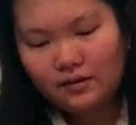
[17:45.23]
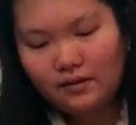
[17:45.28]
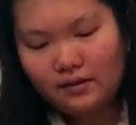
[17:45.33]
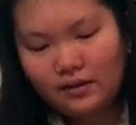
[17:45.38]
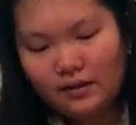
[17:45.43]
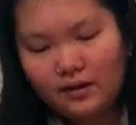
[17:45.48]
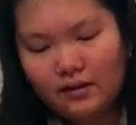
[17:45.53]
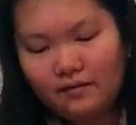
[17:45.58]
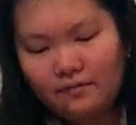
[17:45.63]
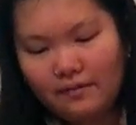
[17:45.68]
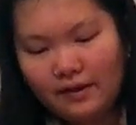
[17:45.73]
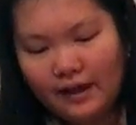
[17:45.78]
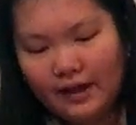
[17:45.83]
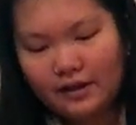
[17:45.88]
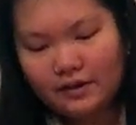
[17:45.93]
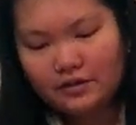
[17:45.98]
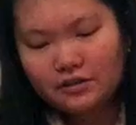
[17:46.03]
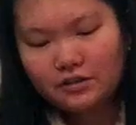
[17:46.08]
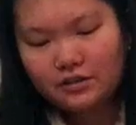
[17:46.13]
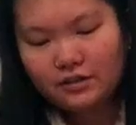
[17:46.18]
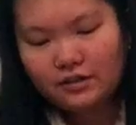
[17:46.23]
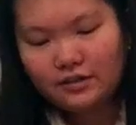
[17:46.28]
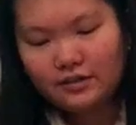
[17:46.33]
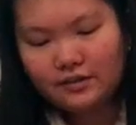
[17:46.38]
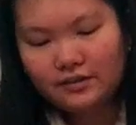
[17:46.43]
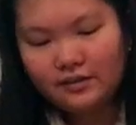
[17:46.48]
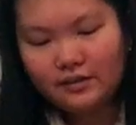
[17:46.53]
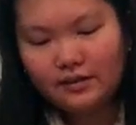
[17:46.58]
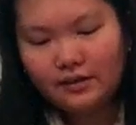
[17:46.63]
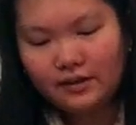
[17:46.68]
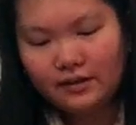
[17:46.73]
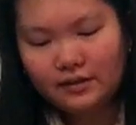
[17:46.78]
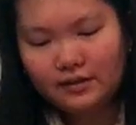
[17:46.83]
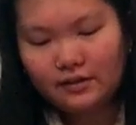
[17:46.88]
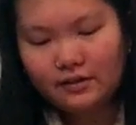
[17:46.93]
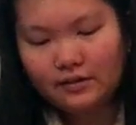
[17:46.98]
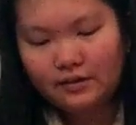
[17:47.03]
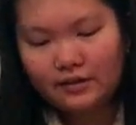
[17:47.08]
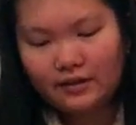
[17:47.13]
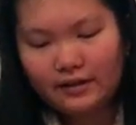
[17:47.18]
Love Actually is
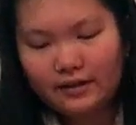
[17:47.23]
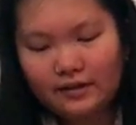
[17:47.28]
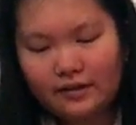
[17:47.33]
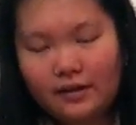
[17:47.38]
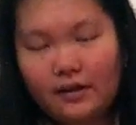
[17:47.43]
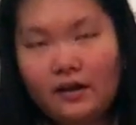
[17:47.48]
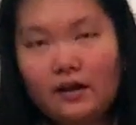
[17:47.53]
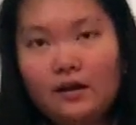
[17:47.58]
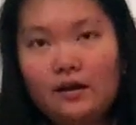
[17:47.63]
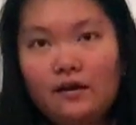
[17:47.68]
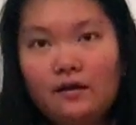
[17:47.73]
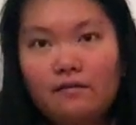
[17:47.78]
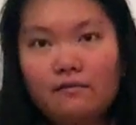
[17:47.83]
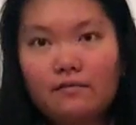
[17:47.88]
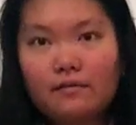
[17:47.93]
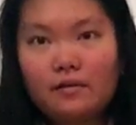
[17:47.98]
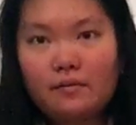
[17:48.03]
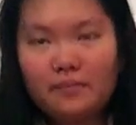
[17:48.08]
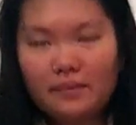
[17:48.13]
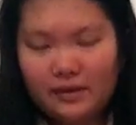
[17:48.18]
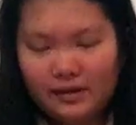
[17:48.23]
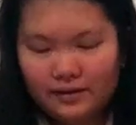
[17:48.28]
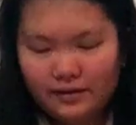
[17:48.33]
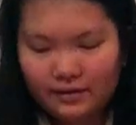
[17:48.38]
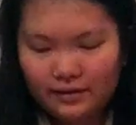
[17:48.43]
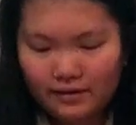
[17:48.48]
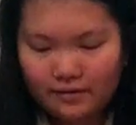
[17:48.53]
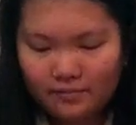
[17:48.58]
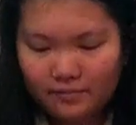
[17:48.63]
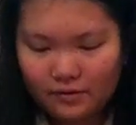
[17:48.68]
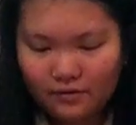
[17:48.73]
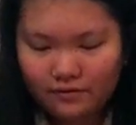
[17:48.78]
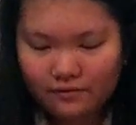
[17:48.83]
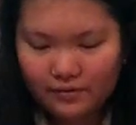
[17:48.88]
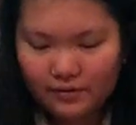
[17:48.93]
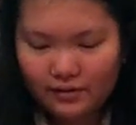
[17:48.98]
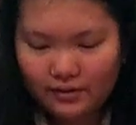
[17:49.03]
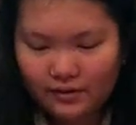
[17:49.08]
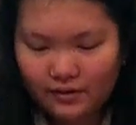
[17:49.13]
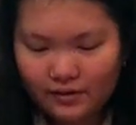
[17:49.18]
another like romantic
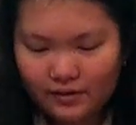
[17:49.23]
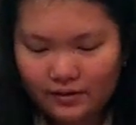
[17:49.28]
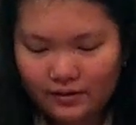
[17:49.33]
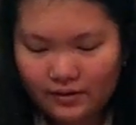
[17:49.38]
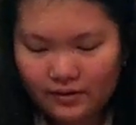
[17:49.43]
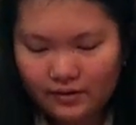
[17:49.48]
movie.